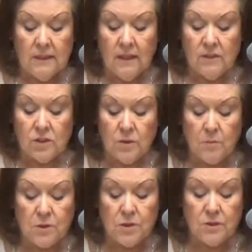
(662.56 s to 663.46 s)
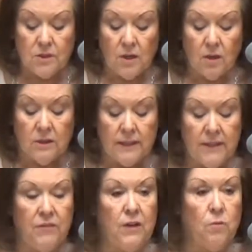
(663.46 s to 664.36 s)
Now the scriptures are a
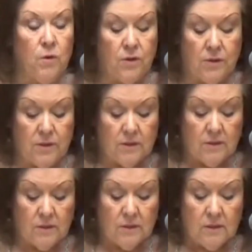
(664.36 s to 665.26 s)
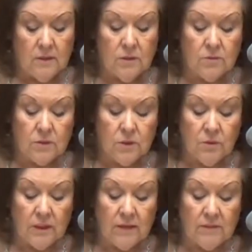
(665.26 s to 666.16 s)
living word. Luke
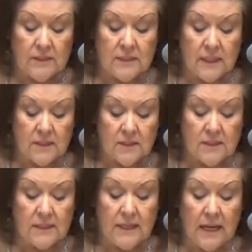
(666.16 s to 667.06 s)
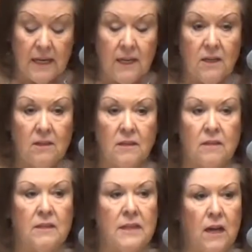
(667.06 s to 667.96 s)
2.11 says, Today
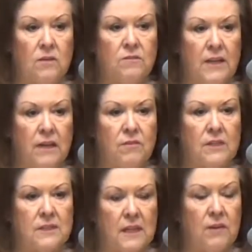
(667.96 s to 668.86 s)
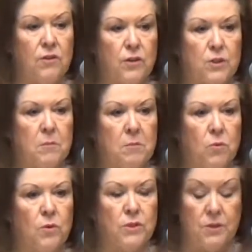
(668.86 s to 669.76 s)
in the town of David a Savior has been
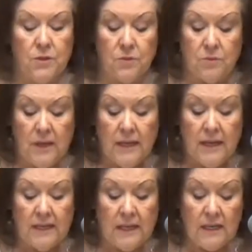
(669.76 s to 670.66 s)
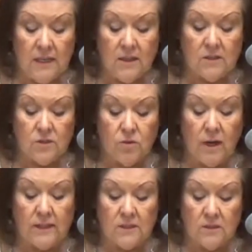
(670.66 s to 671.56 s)
born to you, and he is
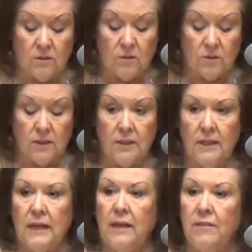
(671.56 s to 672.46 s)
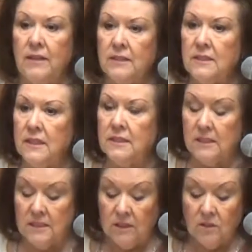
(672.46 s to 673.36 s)
Christ the Lord. This is
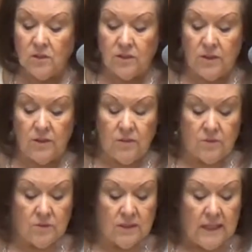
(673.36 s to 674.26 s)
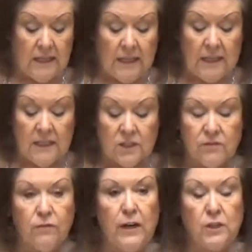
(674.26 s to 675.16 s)
still good news. It
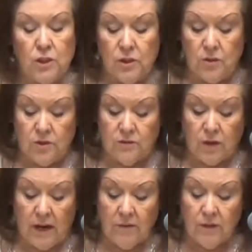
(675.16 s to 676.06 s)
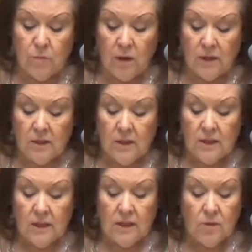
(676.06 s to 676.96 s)
is fresh news for everyone
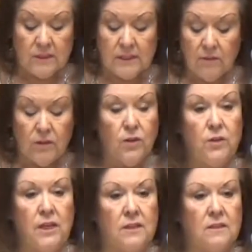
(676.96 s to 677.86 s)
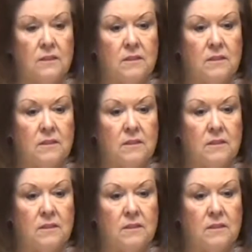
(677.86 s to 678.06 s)
who has never heard it.